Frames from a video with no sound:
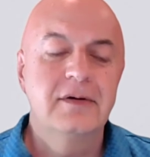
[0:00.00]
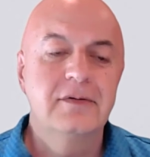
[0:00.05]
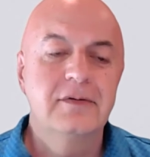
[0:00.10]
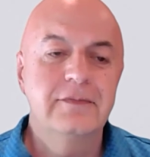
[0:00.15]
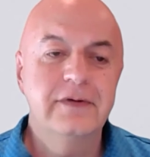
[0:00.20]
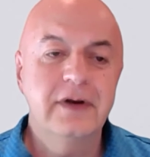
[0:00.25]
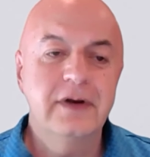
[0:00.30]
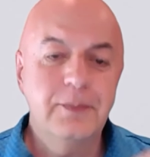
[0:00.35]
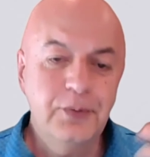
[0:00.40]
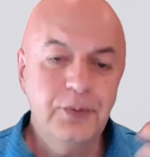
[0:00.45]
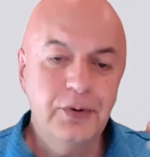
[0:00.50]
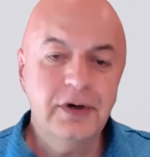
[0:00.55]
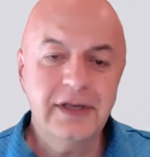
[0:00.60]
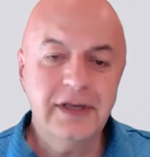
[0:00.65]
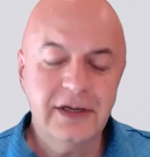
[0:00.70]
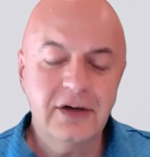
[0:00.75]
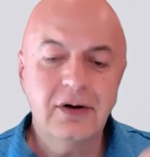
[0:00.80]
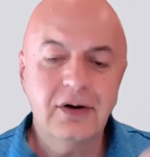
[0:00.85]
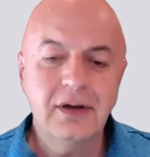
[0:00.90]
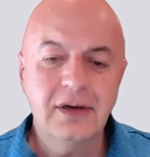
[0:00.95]
We are
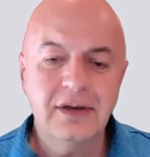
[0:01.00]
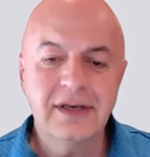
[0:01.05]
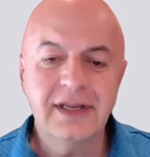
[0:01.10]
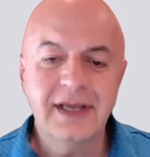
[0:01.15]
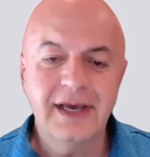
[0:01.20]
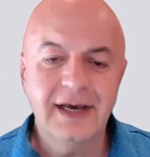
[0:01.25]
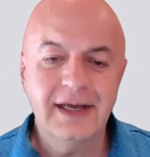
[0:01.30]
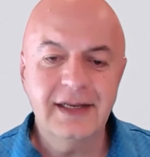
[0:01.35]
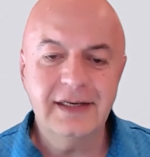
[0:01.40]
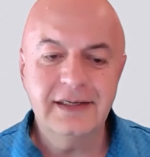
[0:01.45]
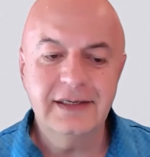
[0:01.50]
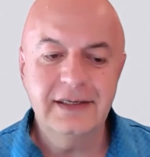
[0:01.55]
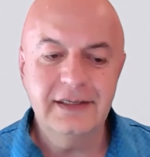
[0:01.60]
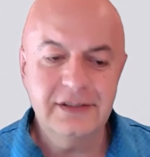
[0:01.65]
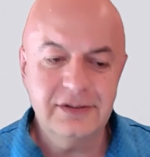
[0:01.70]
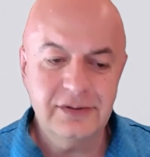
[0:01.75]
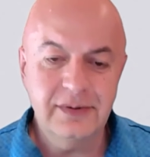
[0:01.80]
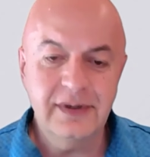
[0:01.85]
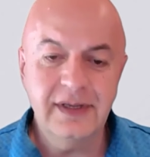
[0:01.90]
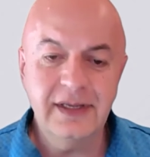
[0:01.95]
putting all of that
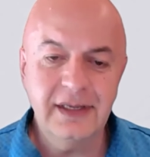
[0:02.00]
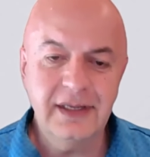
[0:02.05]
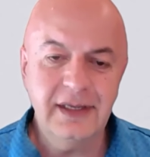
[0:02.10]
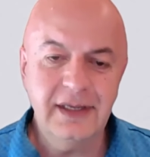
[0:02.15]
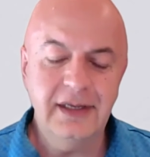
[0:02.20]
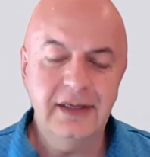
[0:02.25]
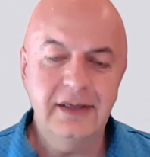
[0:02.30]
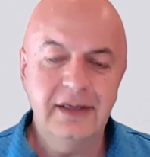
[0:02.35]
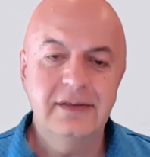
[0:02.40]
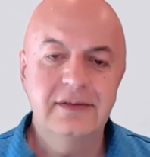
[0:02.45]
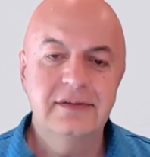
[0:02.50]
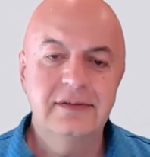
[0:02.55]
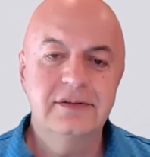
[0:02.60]
into InQI.